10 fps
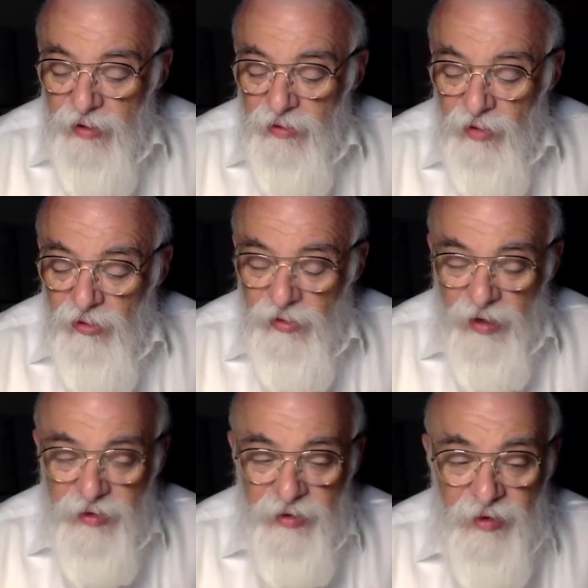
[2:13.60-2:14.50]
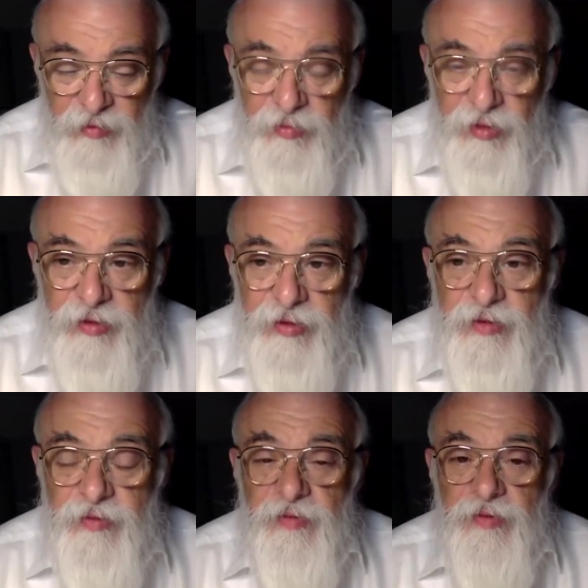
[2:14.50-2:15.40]
Not only are there
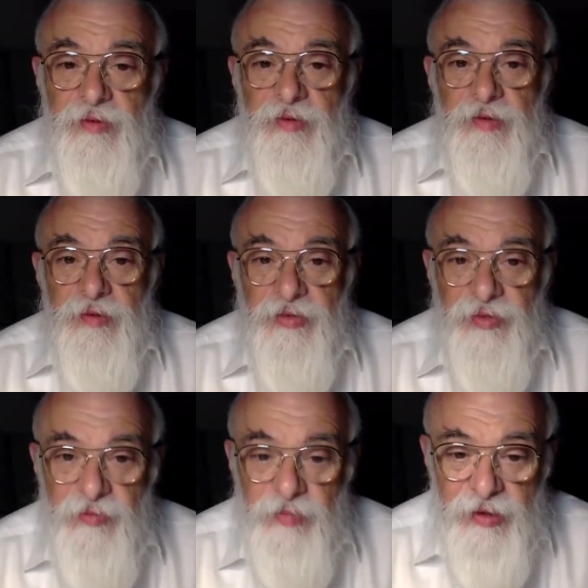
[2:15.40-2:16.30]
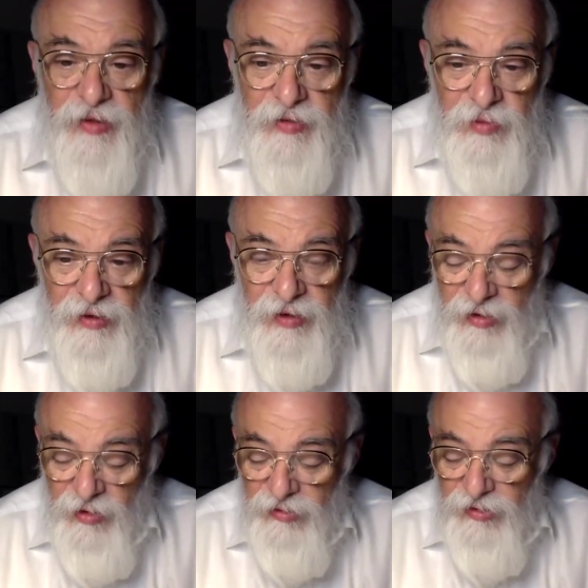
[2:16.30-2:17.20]
numbers different middas, but they
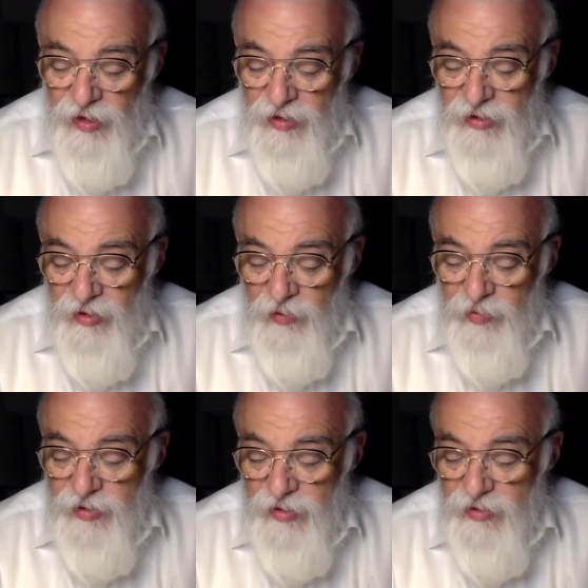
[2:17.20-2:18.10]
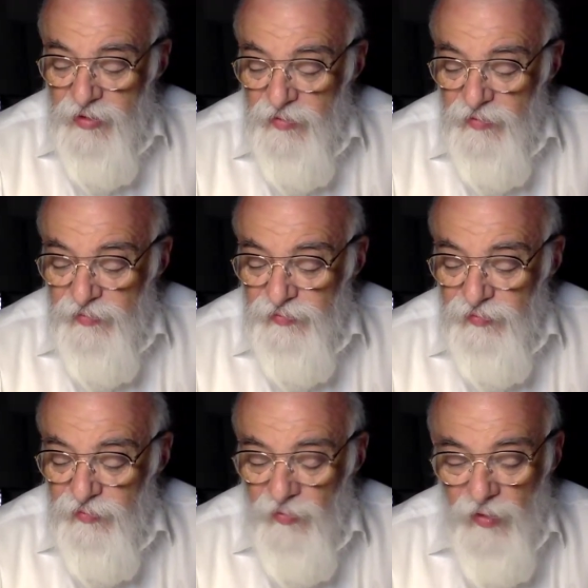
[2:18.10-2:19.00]
contrast, they're opposites,
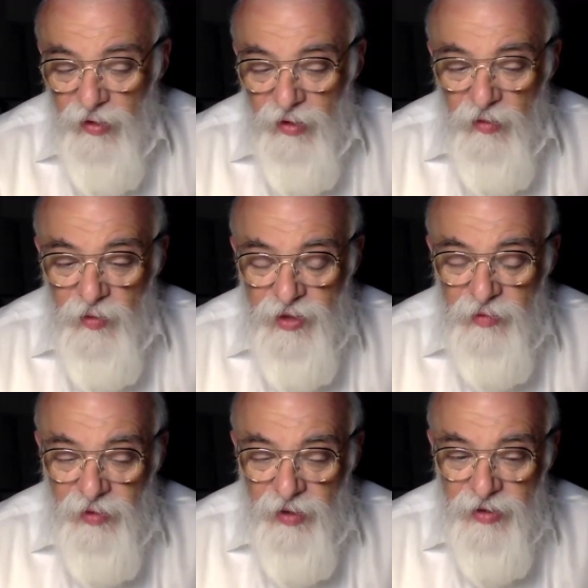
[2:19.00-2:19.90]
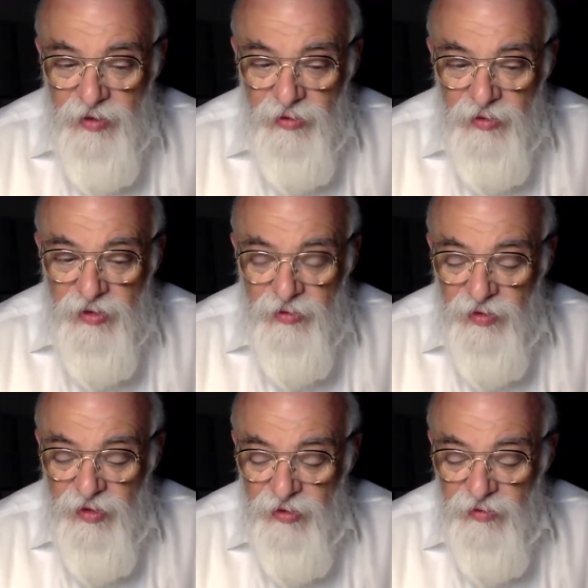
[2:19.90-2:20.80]
which implies a huge
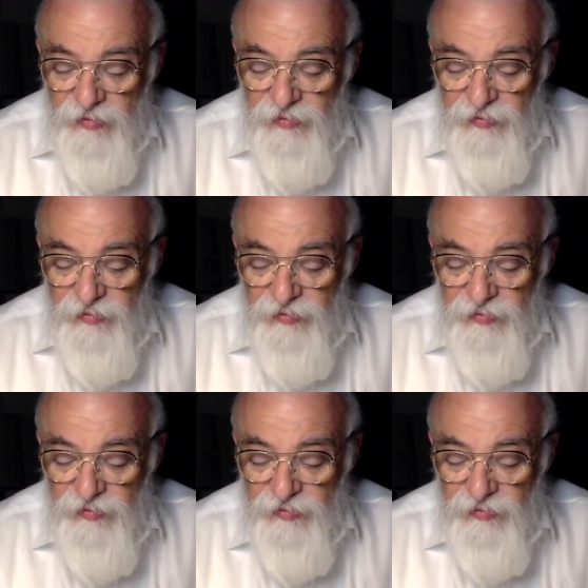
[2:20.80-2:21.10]
division.